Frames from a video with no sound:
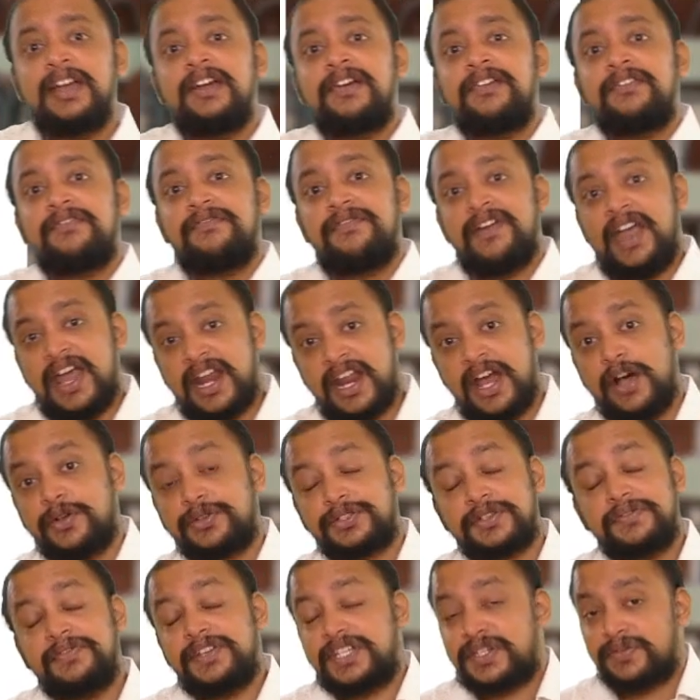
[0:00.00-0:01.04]

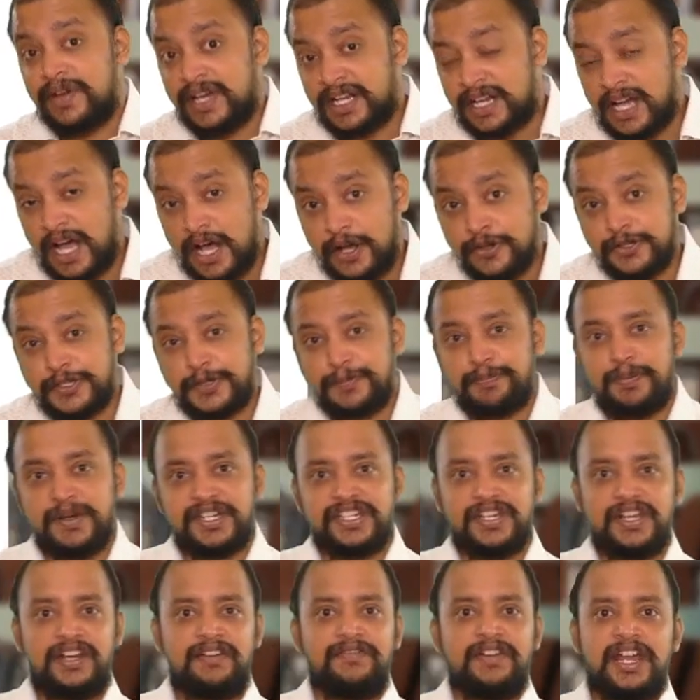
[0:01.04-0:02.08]
warehouse which warehouse
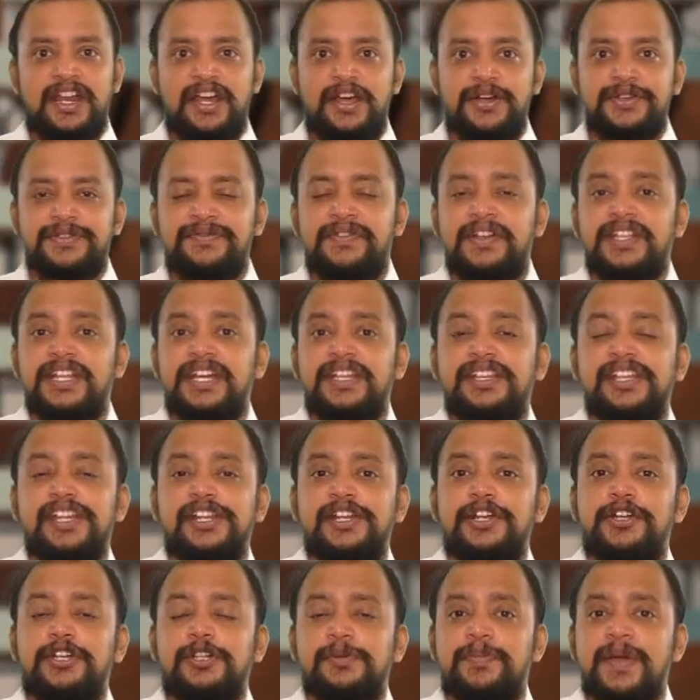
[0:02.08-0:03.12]
special warehouse whether they
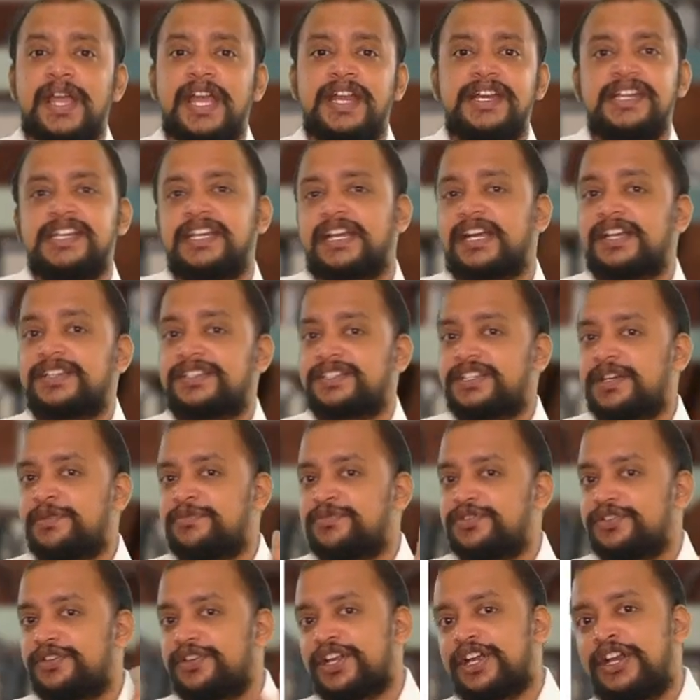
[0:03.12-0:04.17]
need to pay any
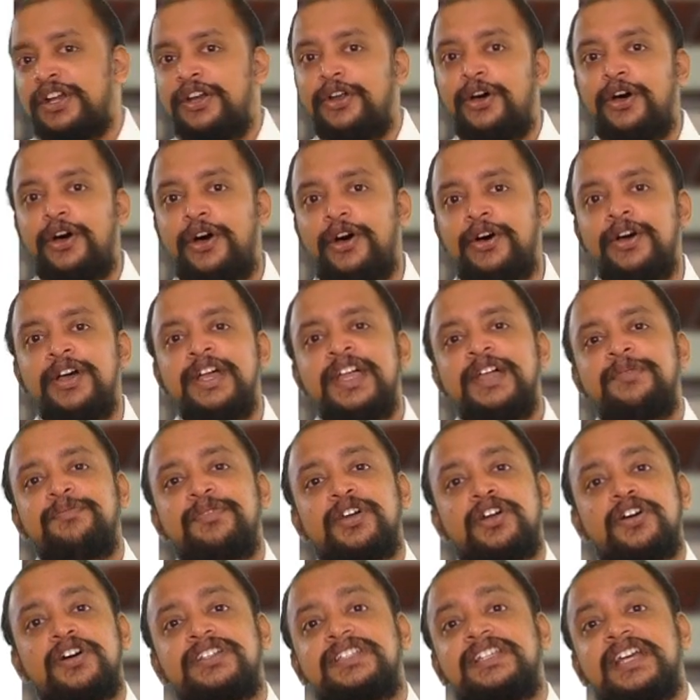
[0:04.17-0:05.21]
customs duty no
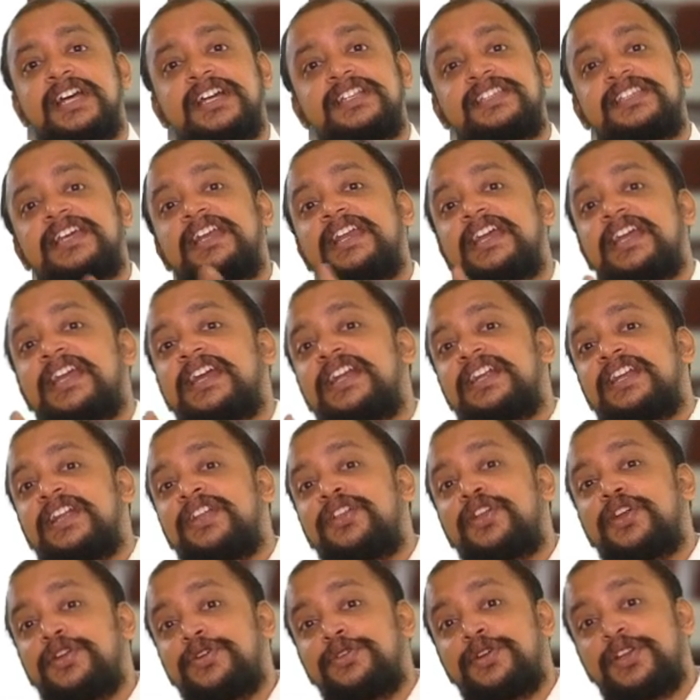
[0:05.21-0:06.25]
because they are selling it in
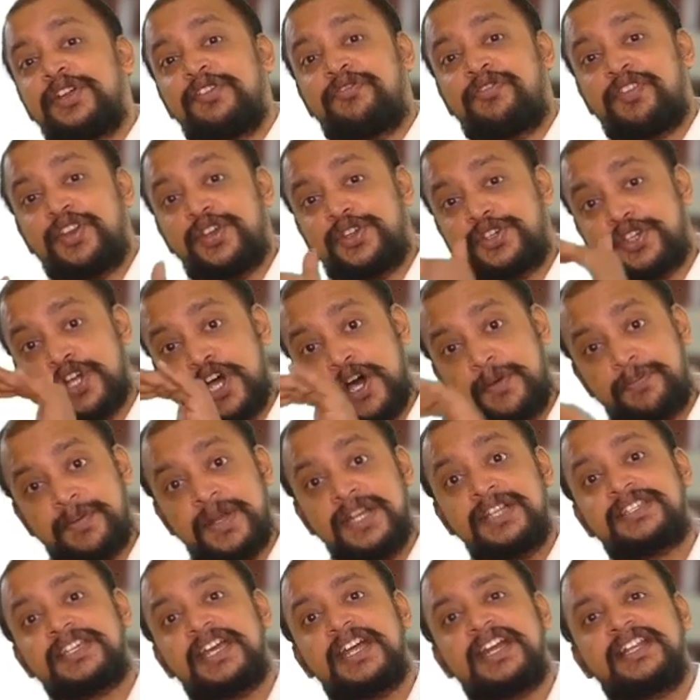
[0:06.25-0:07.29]
the duty free shop
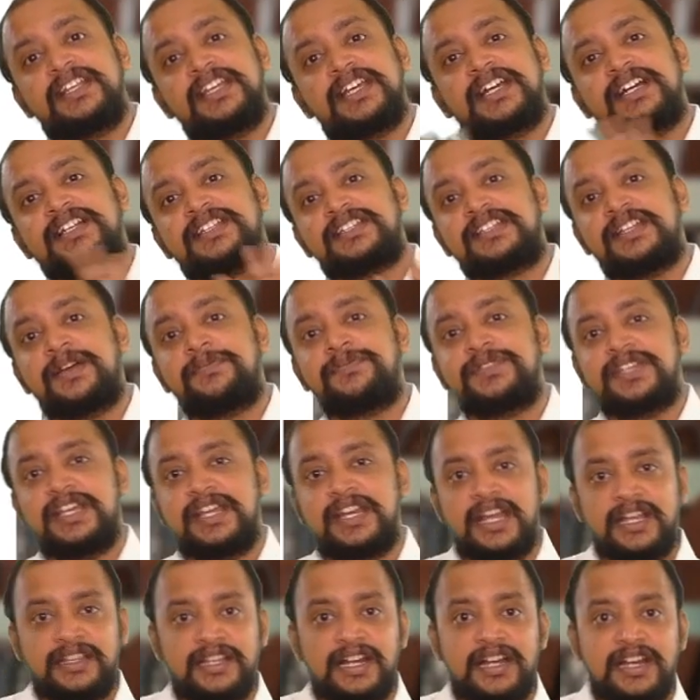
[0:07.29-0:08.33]
inside the customs
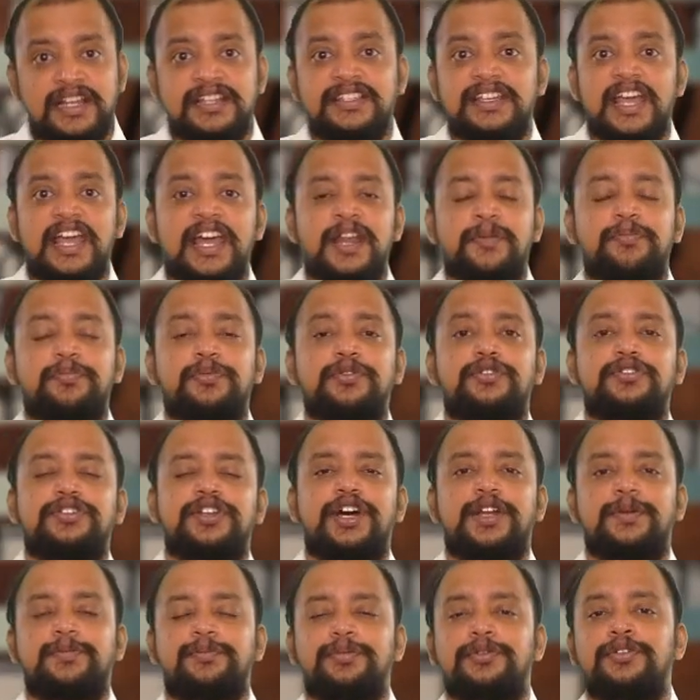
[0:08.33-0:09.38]
area that is airport
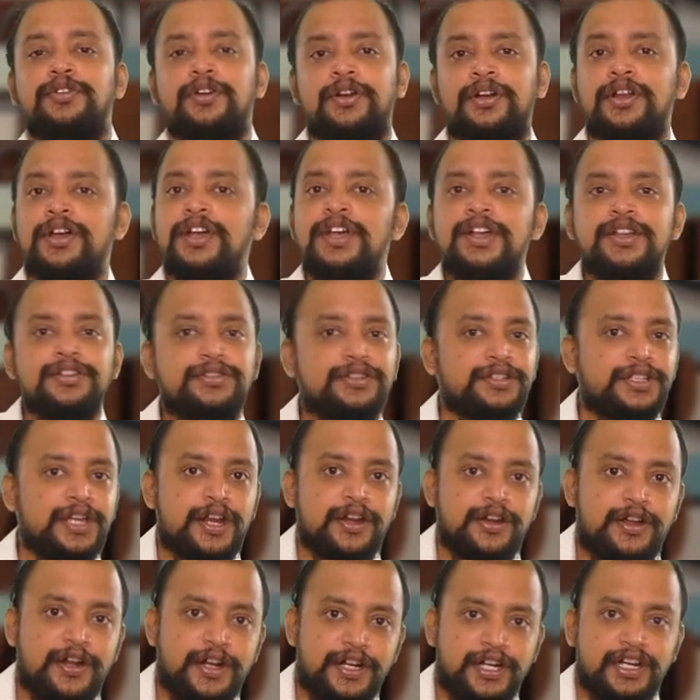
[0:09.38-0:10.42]
or port so they
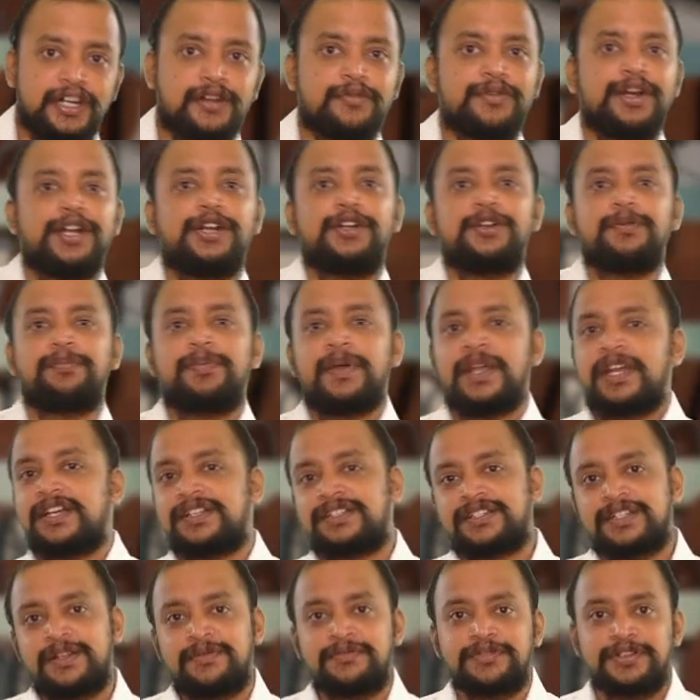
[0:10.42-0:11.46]
are not required to pay
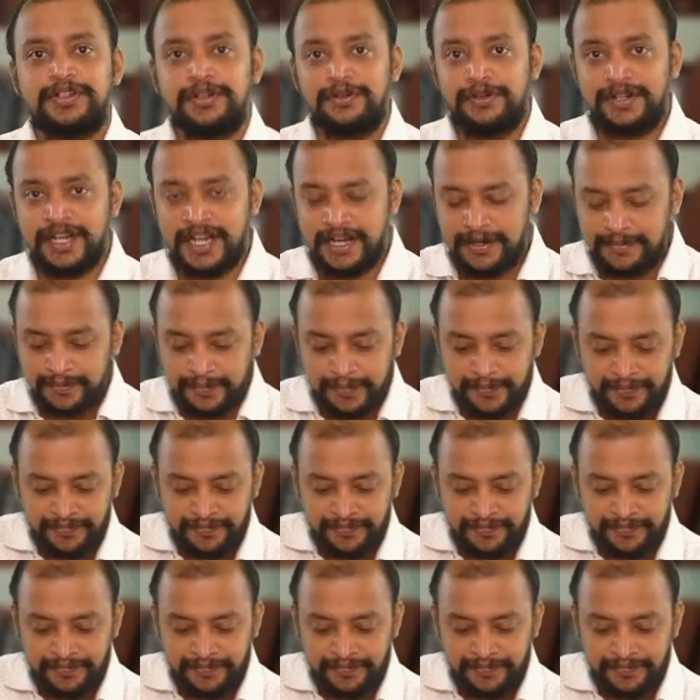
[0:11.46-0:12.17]
customs duty